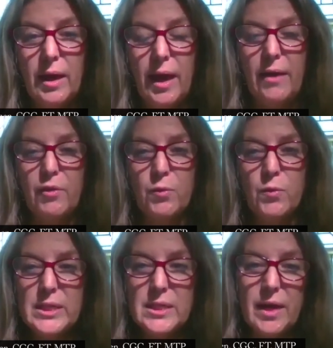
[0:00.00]
And the
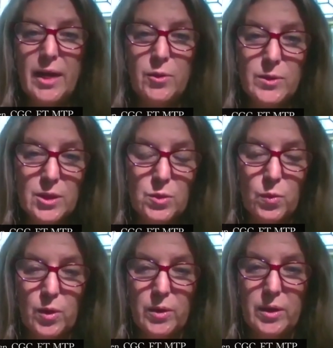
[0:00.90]
reason that I use this
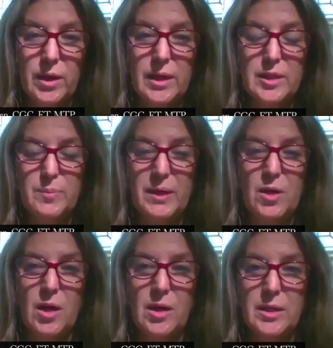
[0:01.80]
word is
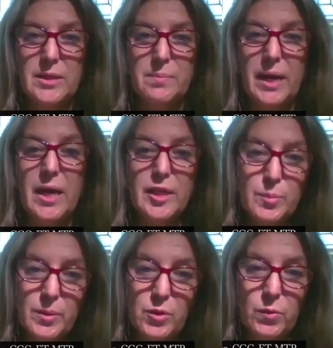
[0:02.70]
because my
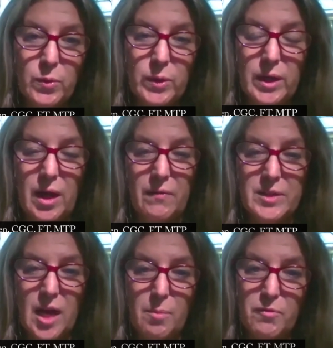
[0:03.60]
husband wrote it on the
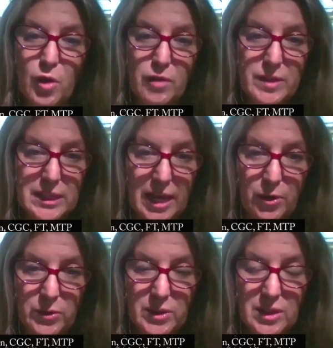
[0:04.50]
top of all of his
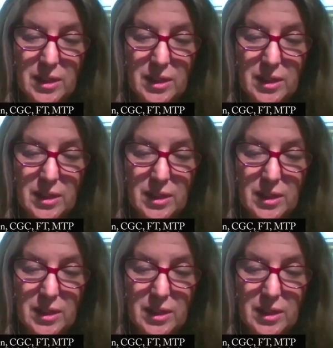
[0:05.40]
letters.